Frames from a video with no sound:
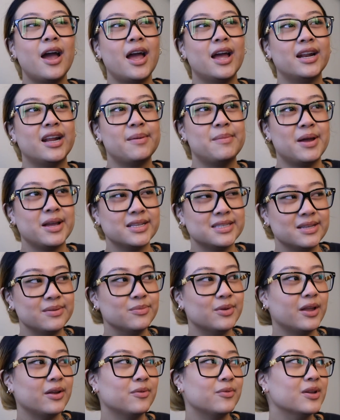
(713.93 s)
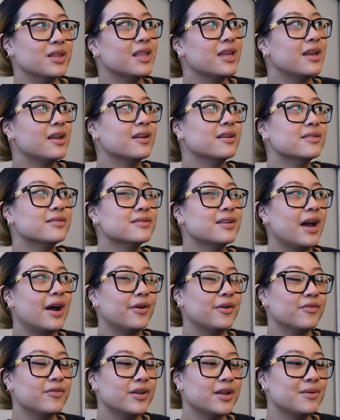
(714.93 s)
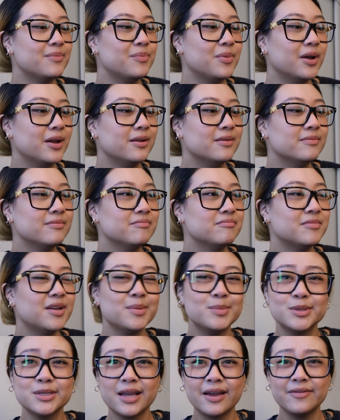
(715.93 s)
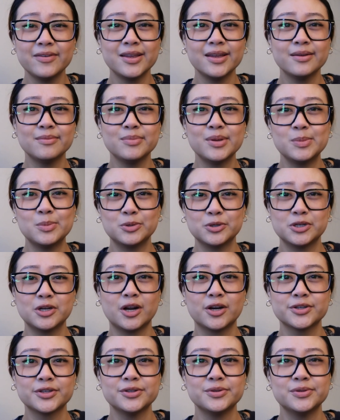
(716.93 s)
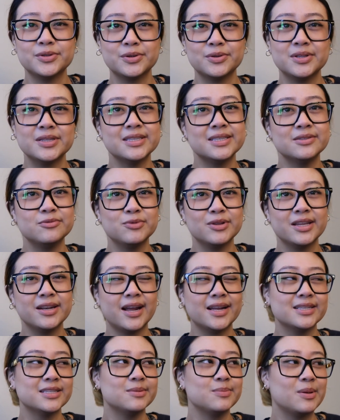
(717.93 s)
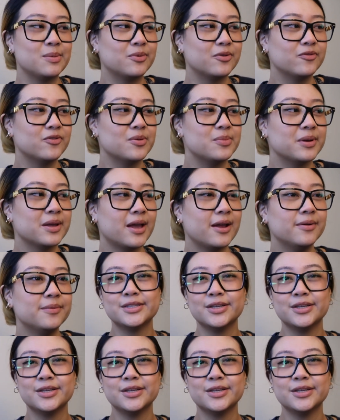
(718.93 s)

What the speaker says: and I might seem like really out of it, but I miss having people to talk to, so this is really nice to be able to film again.